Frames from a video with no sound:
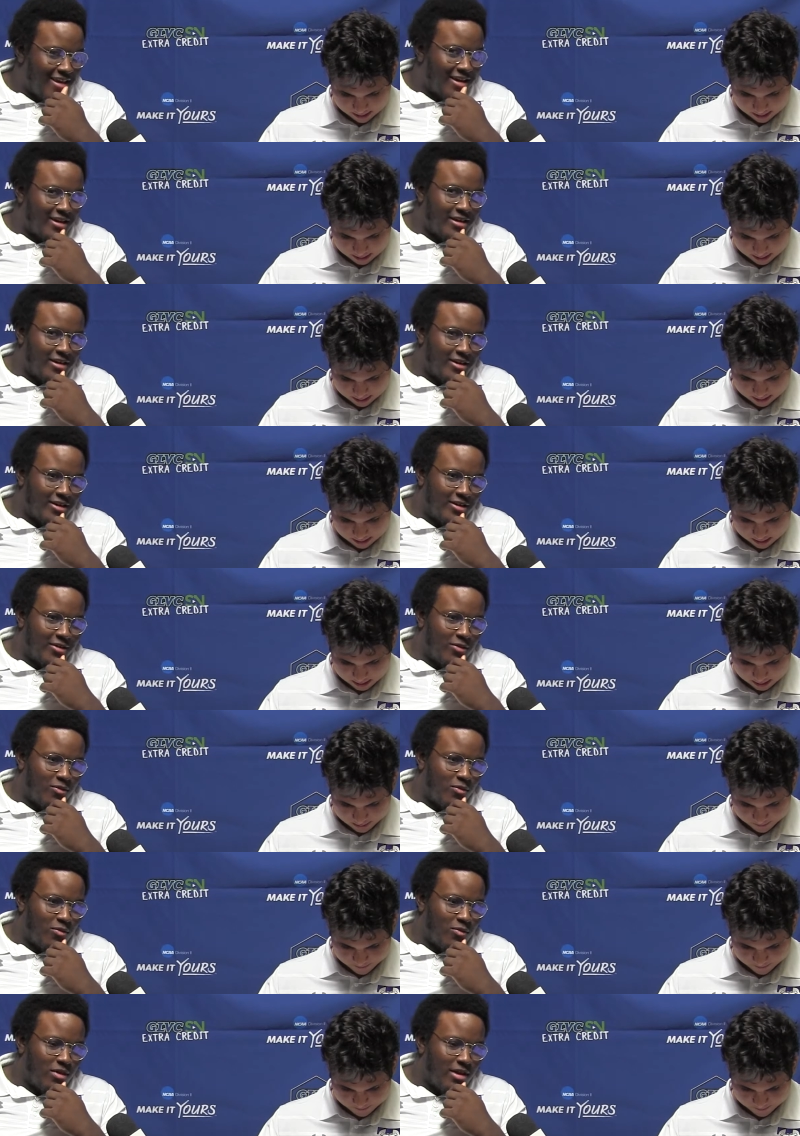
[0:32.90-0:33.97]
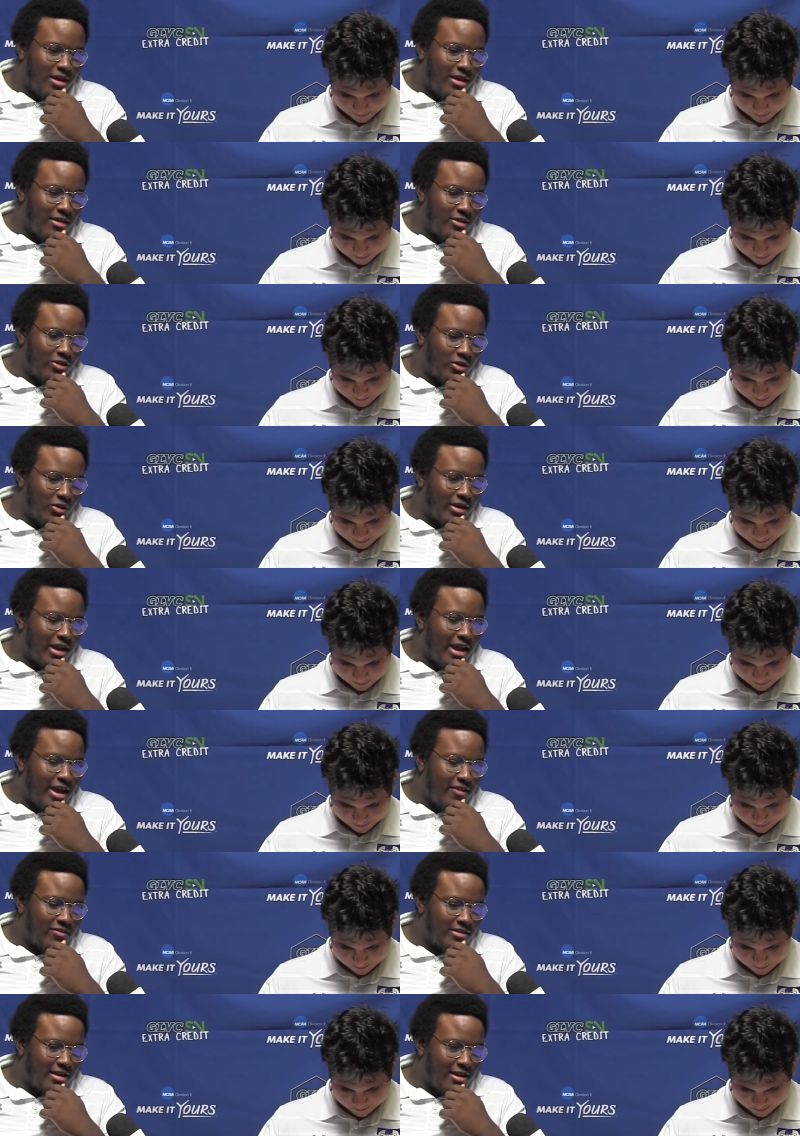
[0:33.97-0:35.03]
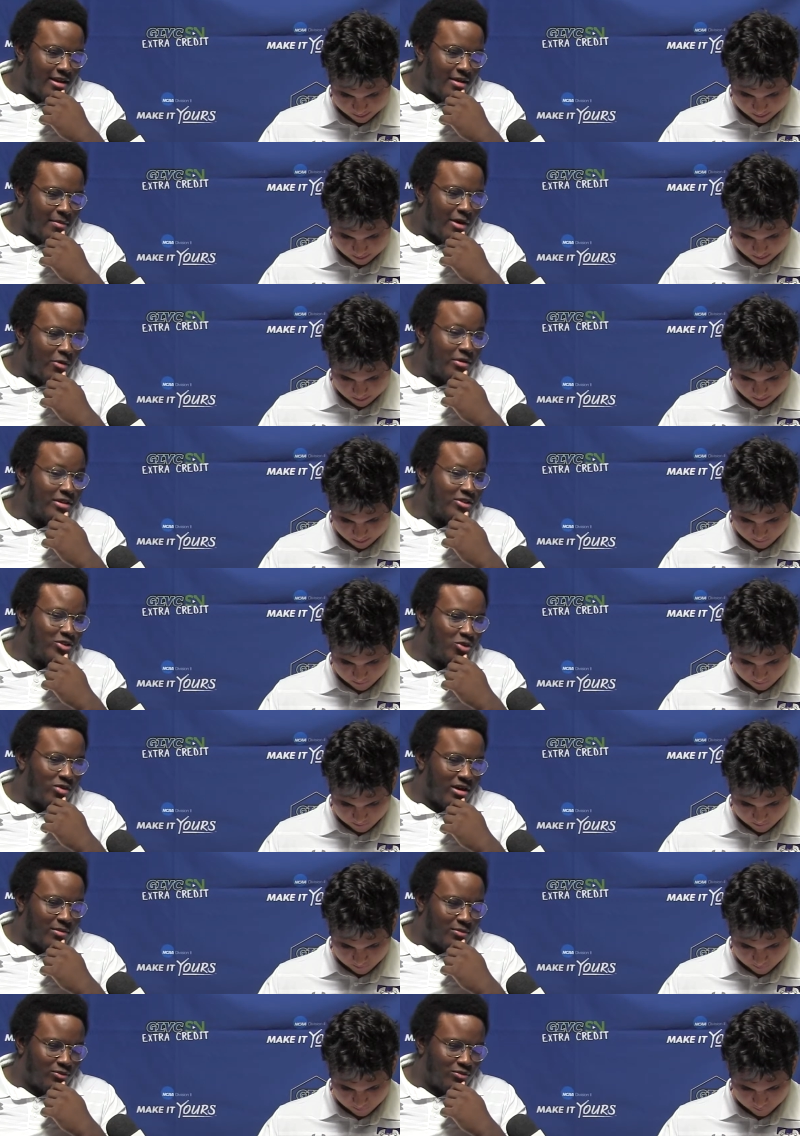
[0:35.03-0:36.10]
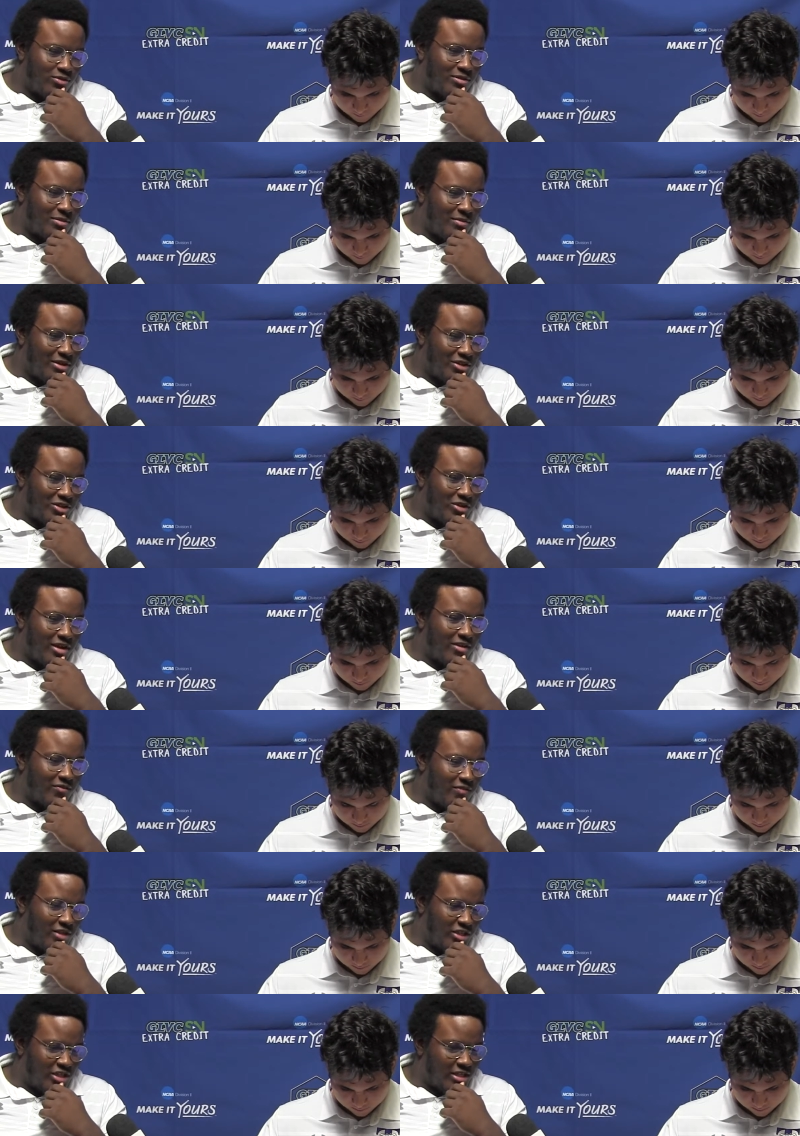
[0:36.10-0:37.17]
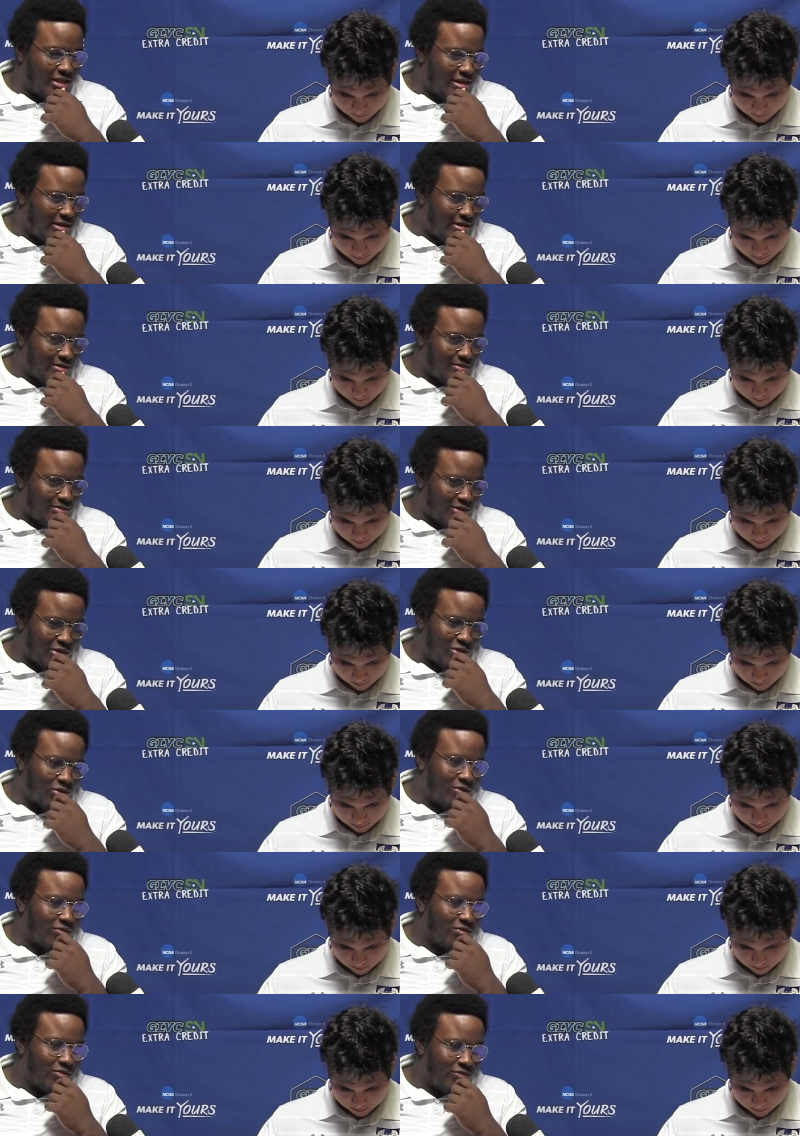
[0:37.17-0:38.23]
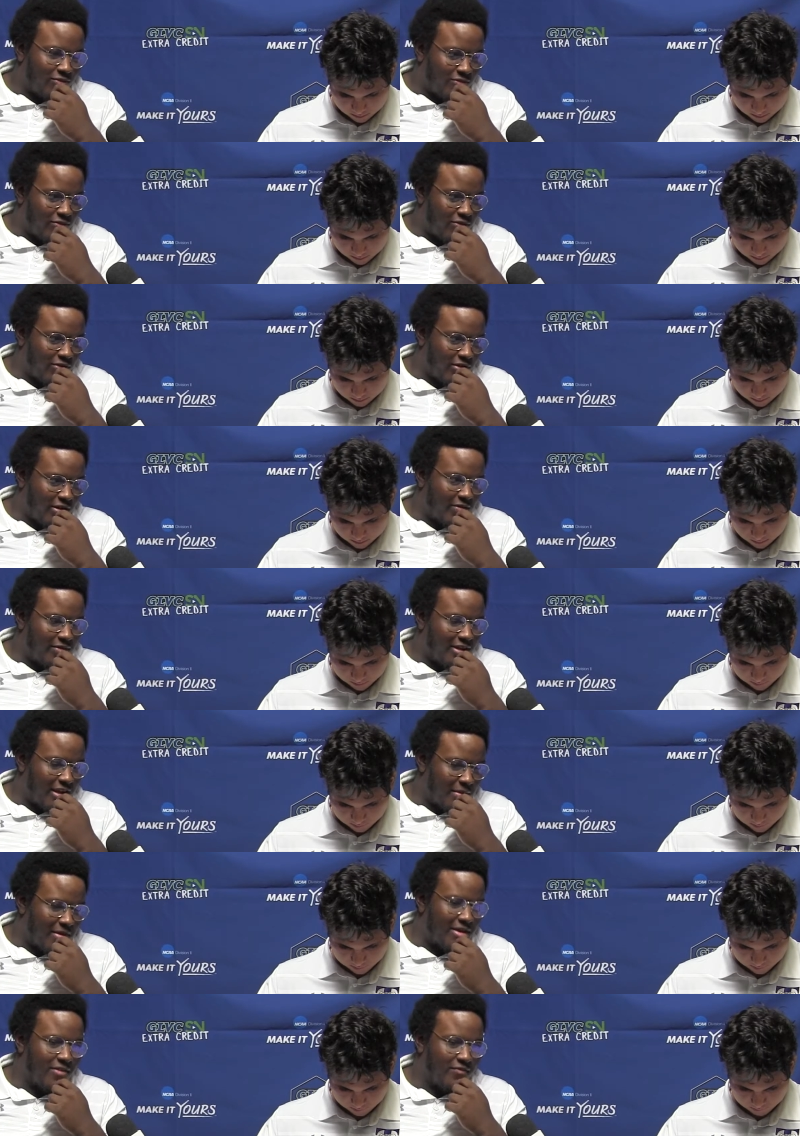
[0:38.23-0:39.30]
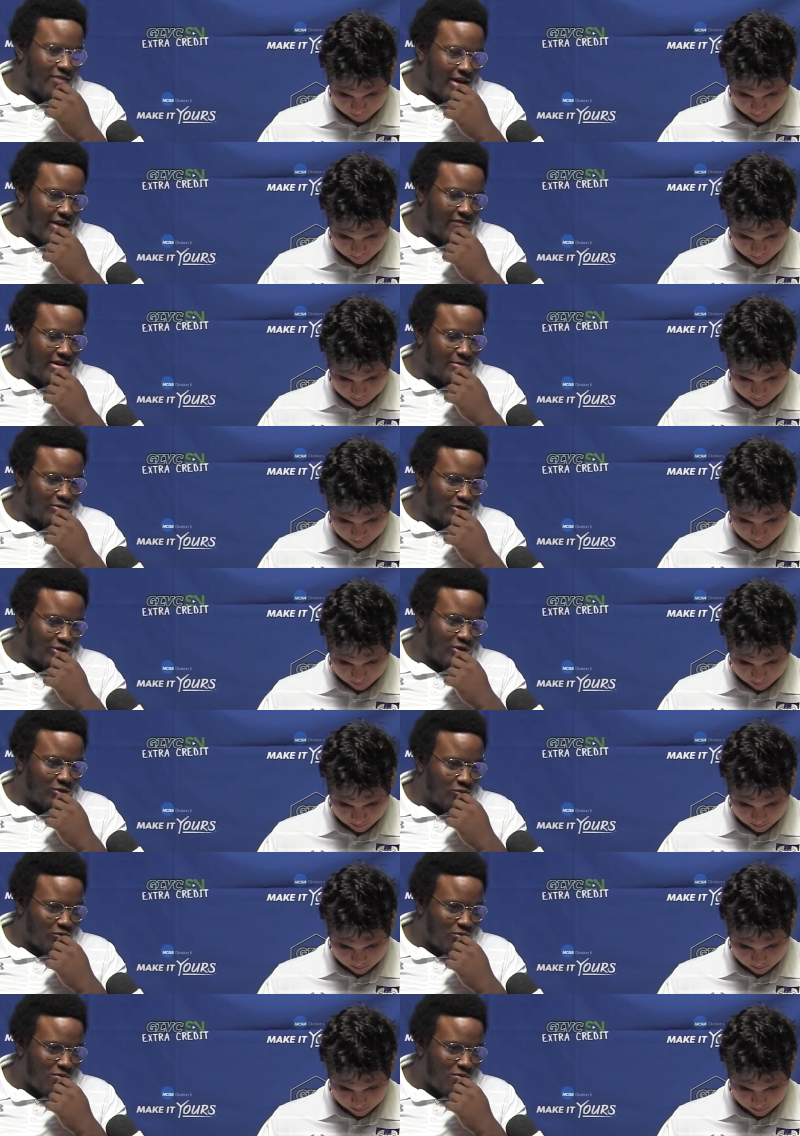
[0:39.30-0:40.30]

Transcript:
Speaker 1: Uh, during halftime, I'll eat two apples to make sure I can finish the game. So for every game, I eat five apples total.